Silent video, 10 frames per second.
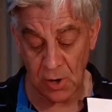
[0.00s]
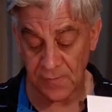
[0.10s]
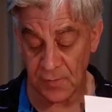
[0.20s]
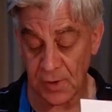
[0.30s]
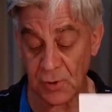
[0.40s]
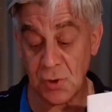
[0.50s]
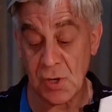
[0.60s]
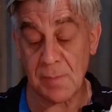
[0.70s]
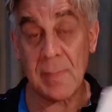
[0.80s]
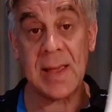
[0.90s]
over it, you
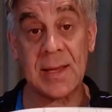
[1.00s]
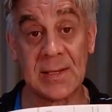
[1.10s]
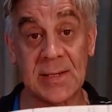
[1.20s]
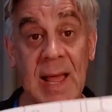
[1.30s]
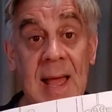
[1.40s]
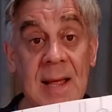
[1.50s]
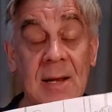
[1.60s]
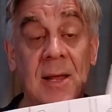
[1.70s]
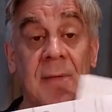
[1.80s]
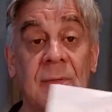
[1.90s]
can make it dark
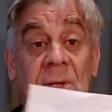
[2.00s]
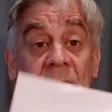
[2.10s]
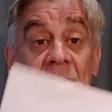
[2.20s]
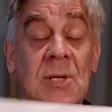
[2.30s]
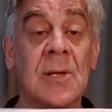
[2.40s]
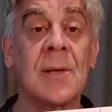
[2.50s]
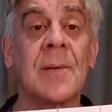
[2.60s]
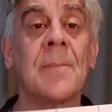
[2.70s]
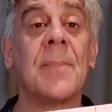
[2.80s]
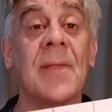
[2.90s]
like this.
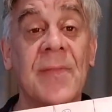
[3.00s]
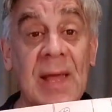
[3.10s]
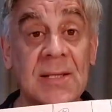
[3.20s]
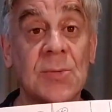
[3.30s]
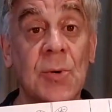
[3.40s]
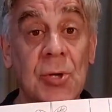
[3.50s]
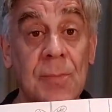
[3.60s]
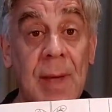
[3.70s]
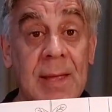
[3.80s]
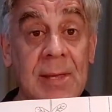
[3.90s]
But that's when you
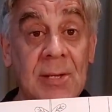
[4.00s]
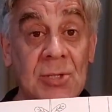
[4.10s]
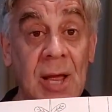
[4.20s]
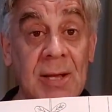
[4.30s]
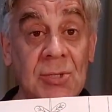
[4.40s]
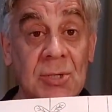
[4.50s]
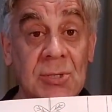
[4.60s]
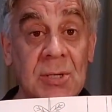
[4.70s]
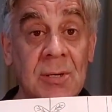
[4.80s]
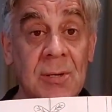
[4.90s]
make your
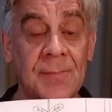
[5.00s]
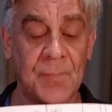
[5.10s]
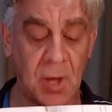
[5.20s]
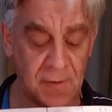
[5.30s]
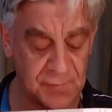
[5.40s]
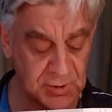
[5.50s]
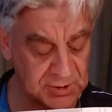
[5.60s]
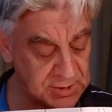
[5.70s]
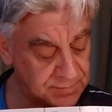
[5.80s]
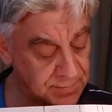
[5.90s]
changes. I've
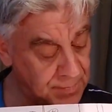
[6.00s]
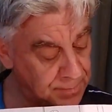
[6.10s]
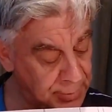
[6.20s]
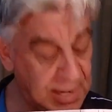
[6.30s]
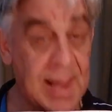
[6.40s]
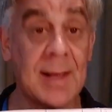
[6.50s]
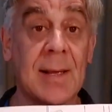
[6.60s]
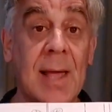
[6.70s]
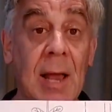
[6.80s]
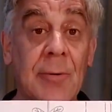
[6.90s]
used some
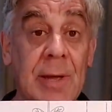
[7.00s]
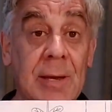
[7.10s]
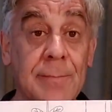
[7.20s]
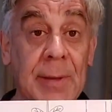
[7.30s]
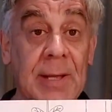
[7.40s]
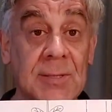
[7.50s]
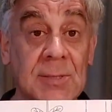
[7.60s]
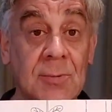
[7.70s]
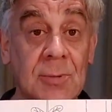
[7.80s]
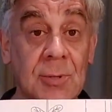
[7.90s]
black colouring in
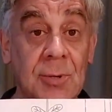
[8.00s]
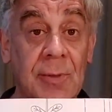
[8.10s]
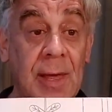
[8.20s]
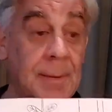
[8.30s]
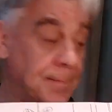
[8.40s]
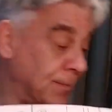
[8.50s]
pencil to do that.